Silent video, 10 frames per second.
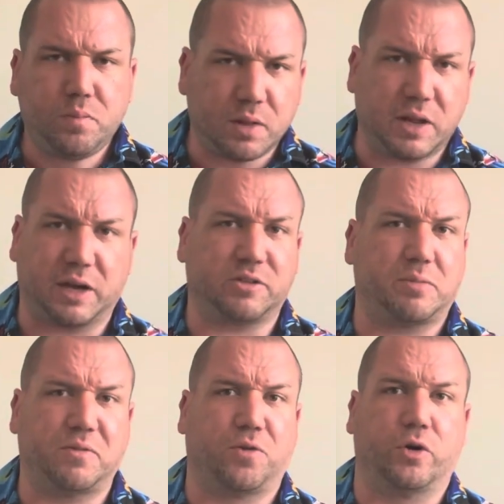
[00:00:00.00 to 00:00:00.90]
like I said
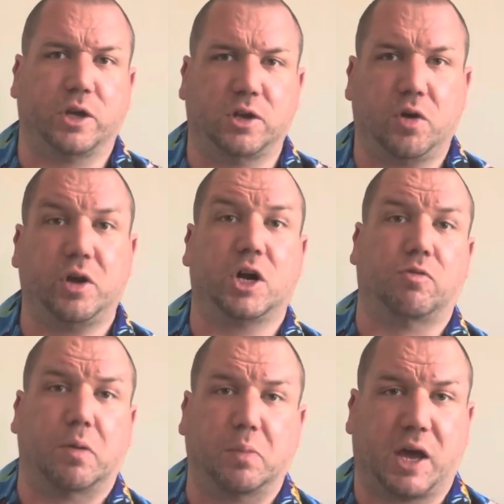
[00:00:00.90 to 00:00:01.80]
before, you know you got a
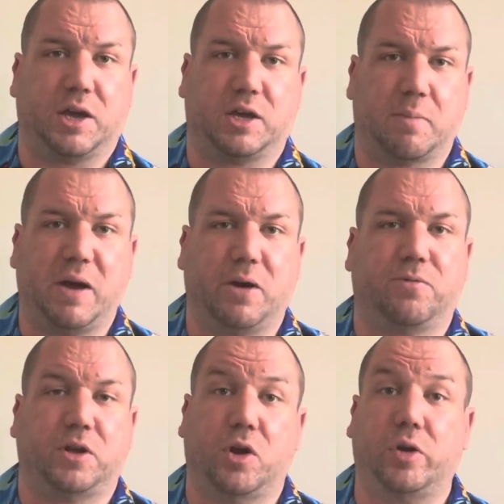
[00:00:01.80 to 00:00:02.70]
rum cake in your mouth.
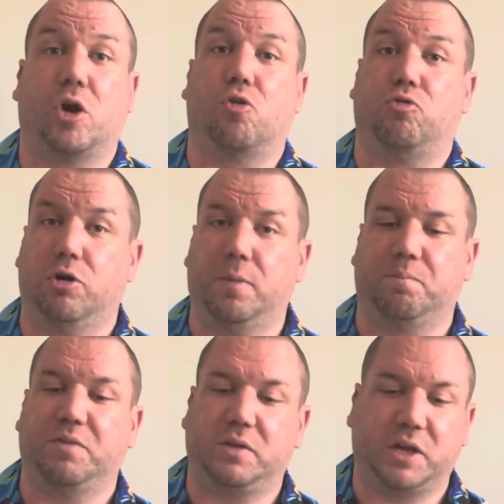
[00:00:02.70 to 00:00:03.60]
You know you got
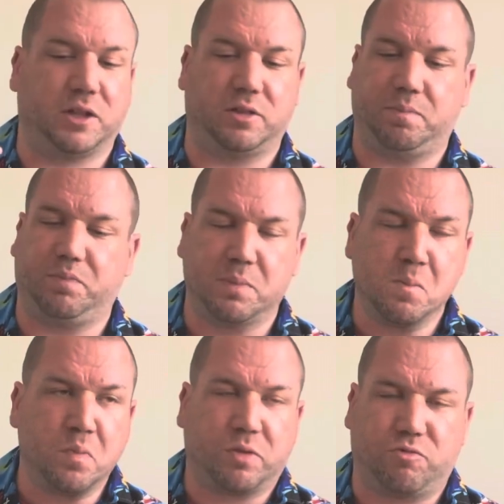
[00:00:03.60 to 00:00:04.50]
rum. You can
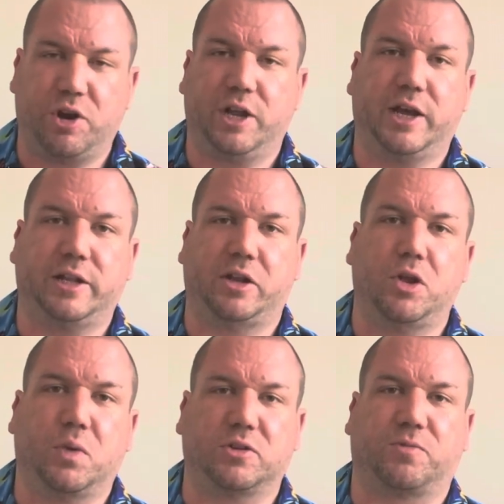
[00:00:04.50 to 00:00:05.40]
really get the
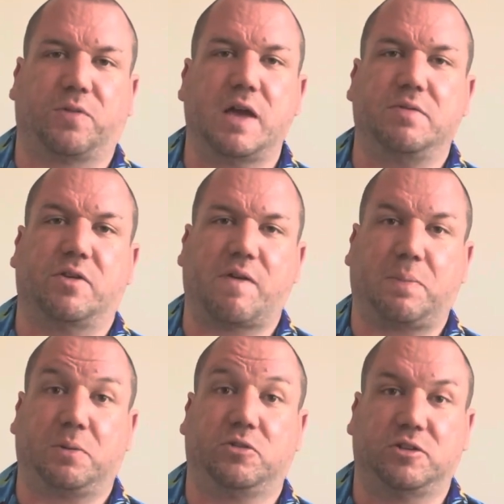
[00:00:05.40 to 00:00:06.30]
nuanced flavours of
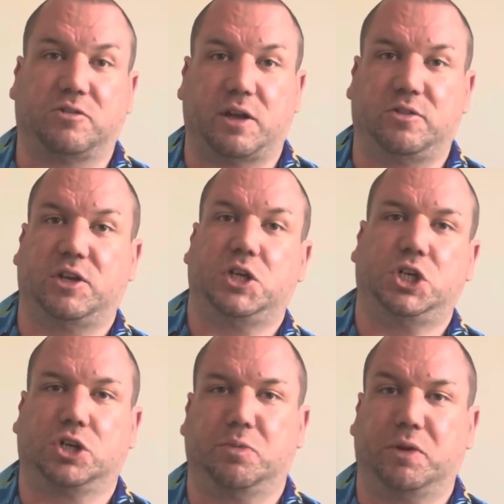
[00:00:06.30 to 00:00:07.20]
Appleton Estate
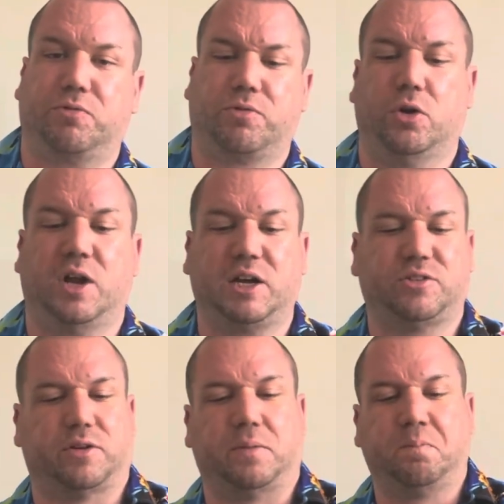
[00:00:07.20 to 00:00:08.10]
signature coming through
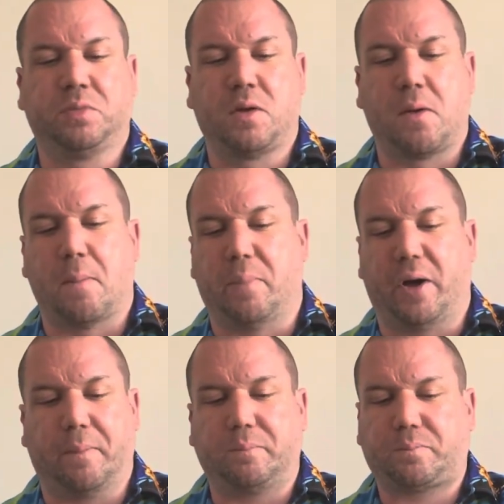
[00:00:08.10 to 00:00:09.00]
nicely.
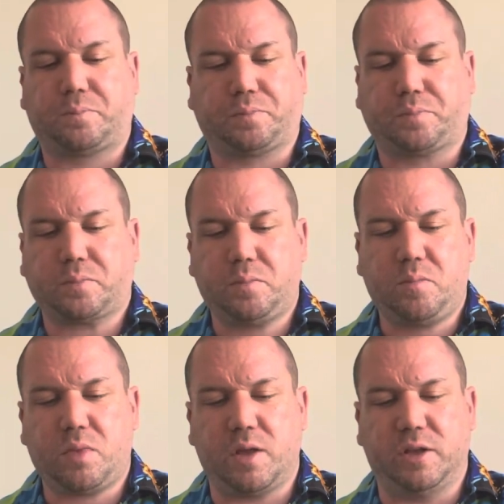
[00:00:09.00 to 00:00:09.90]
But
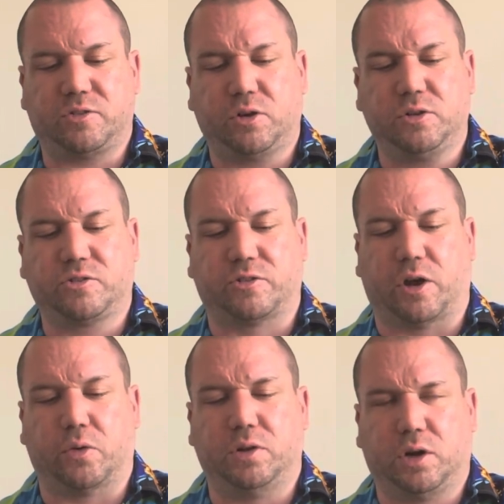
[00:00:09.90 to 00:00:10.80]
it's
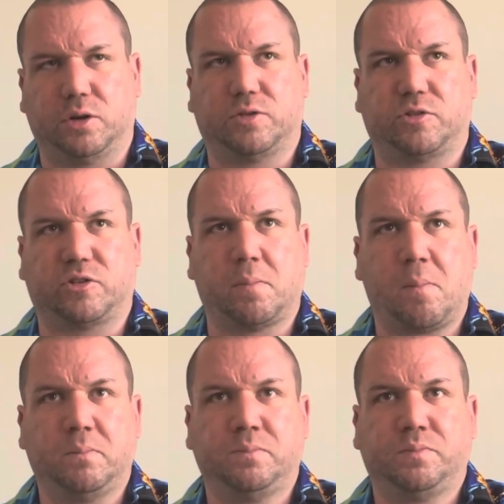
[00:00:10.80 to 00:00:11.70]
also not
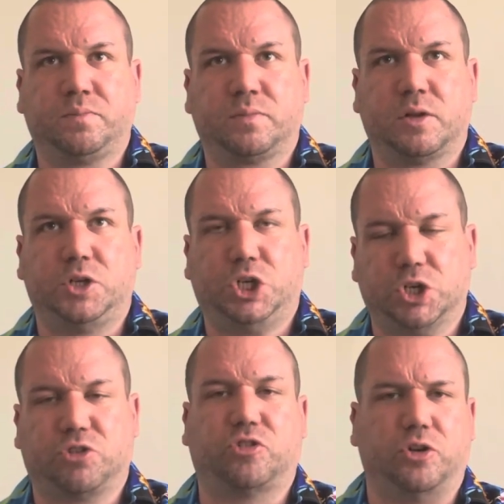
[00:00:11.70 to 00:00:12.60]

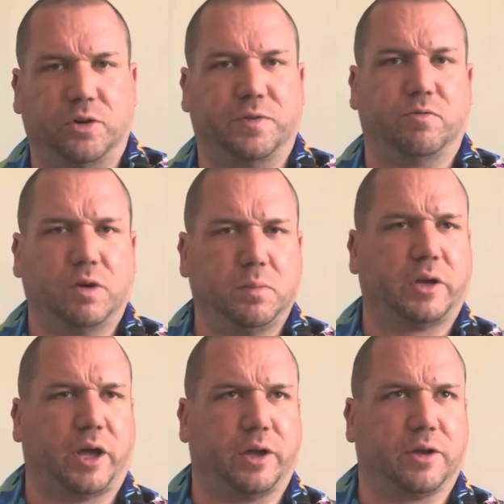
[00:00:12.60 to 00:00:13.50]
just another rum
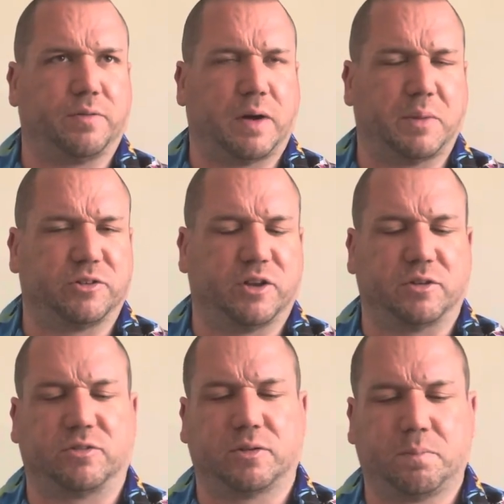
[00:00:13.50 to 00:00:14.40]
cake, if that makes
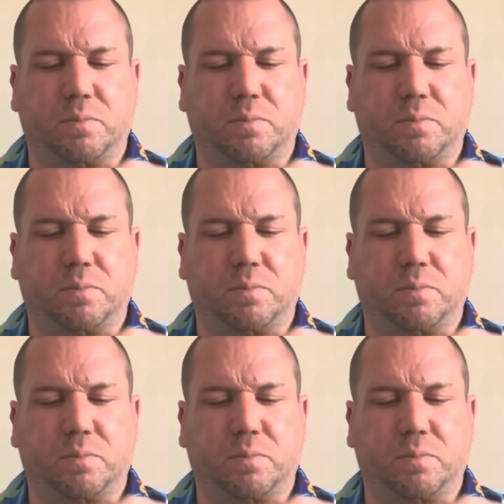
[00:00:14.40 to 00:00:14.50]
sense.